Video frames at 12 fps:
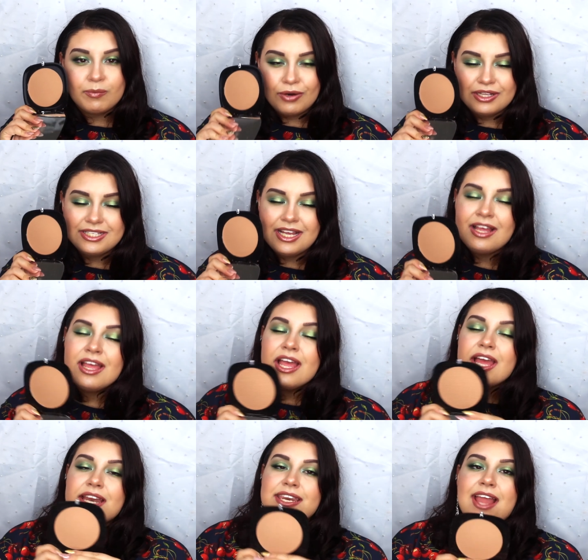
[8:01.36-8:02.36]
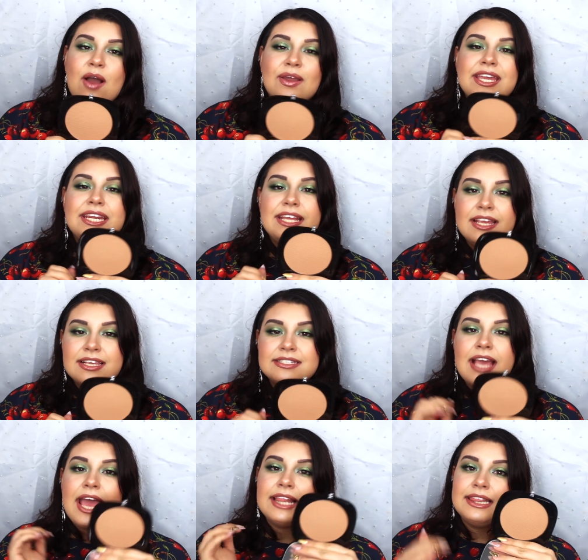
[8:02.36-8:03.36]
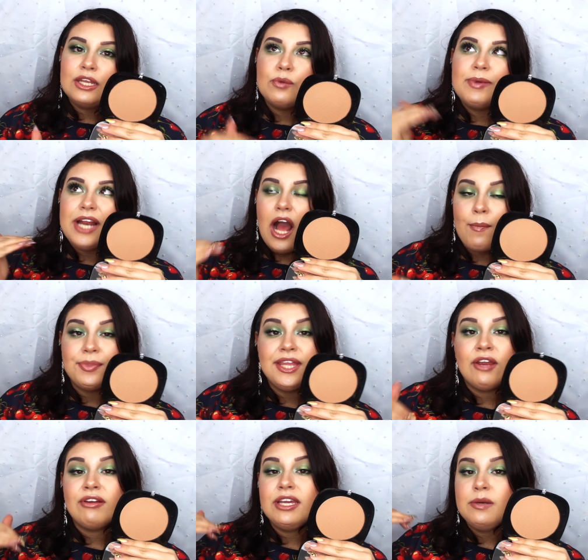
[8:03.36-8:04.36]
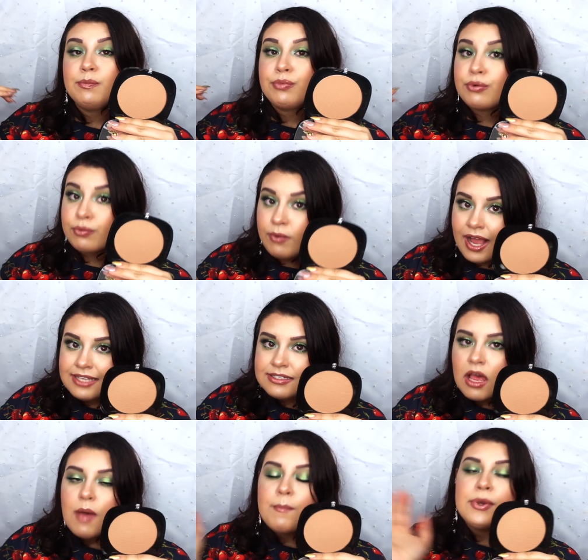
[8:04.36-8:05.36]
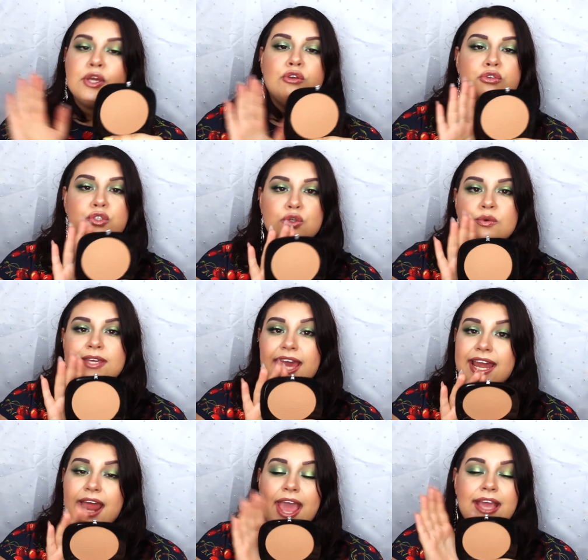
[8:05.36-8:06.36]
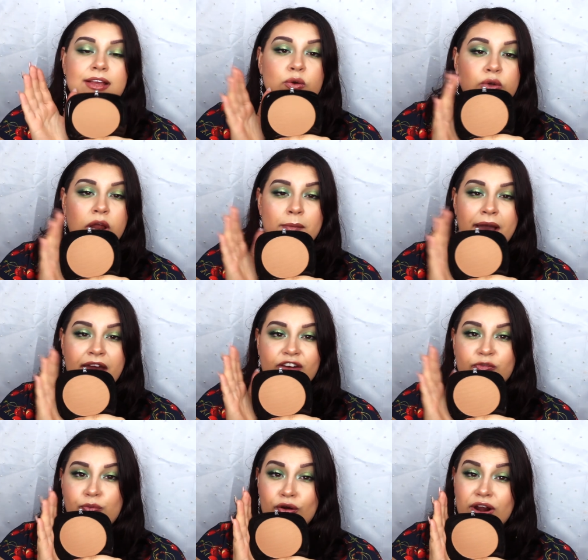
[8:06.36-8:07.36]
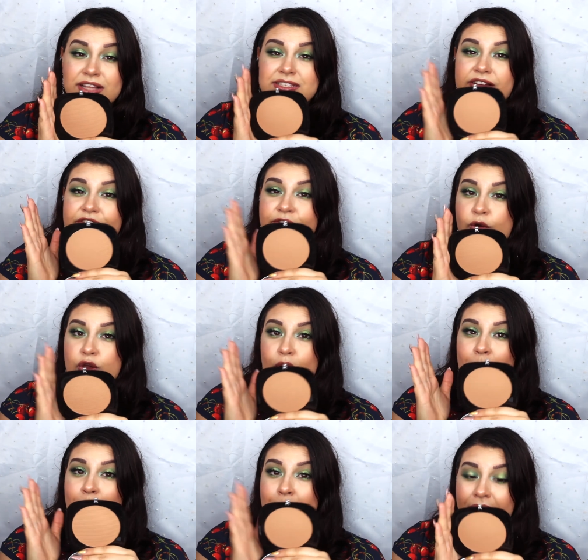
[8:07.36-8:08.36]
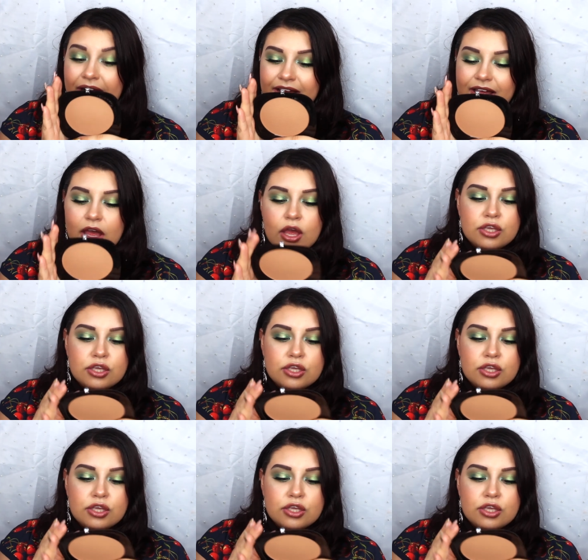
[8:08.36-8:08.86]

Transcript: bronzer. Now, it is a little bit up there in price, but you do get a good amount of product for your buck.